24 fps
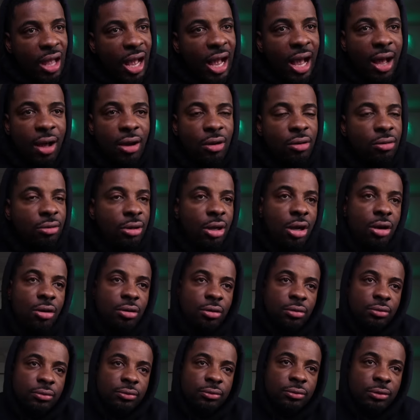don't
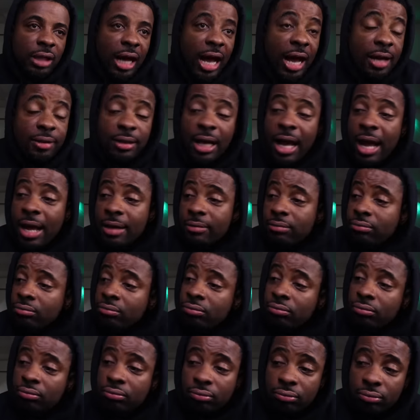know. I
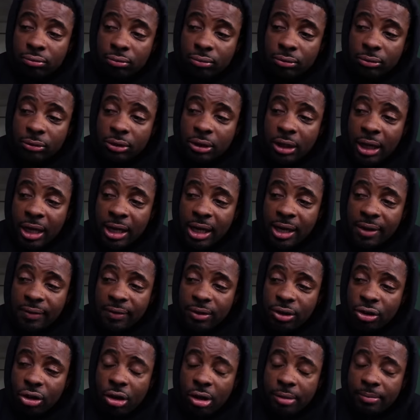never
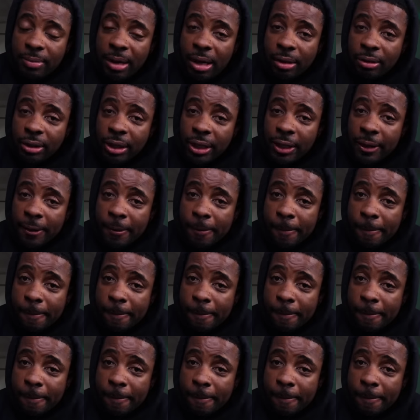thought about that.